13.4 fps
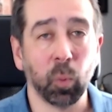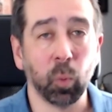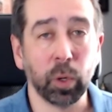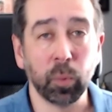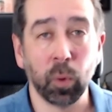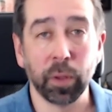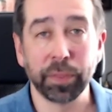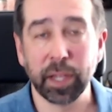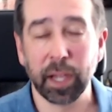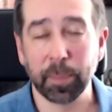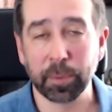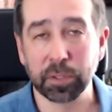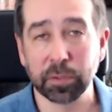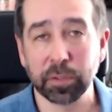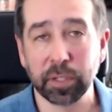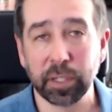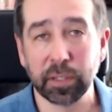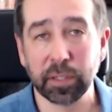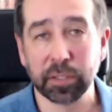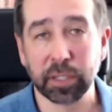we want the
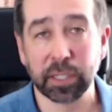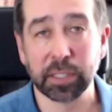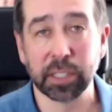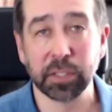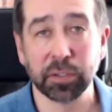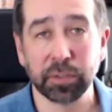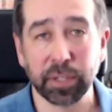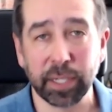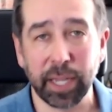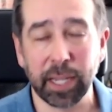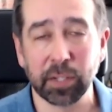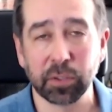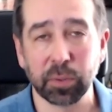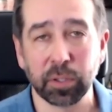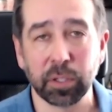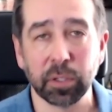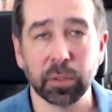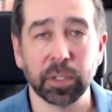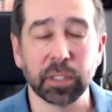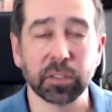opportunity to continue to engage with
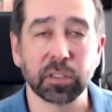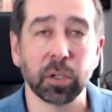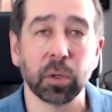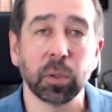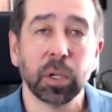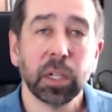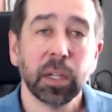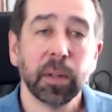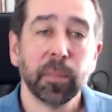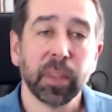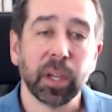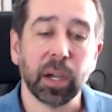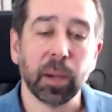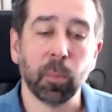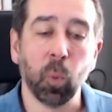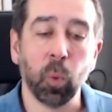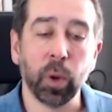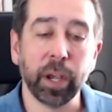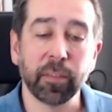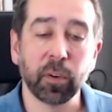you. And so
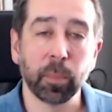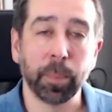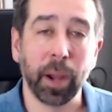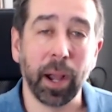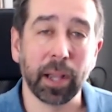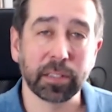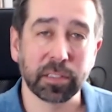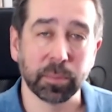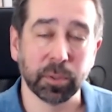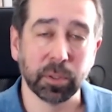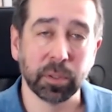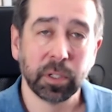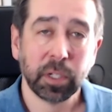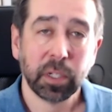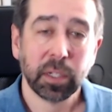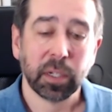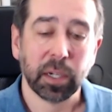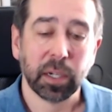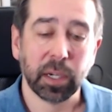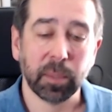whenever possible,
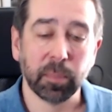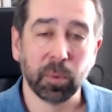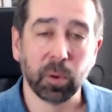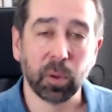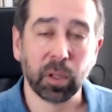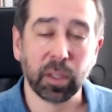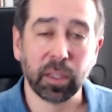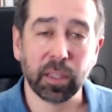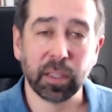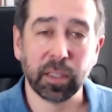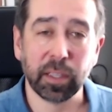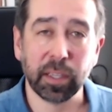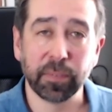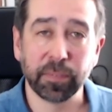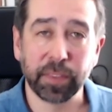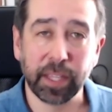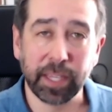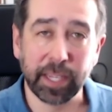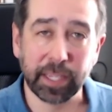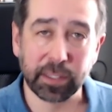if
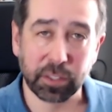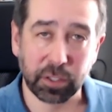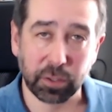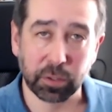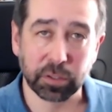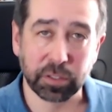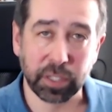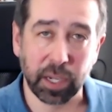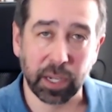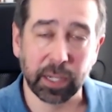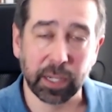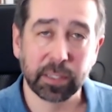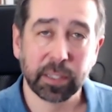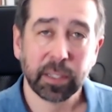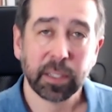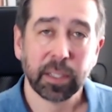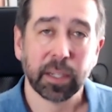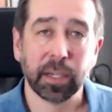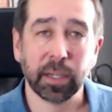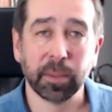they get to your site,
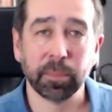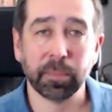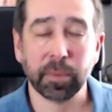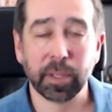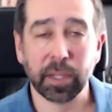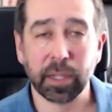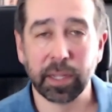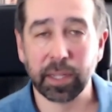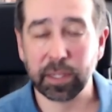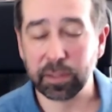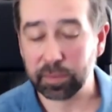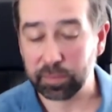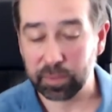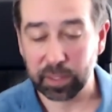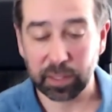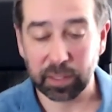and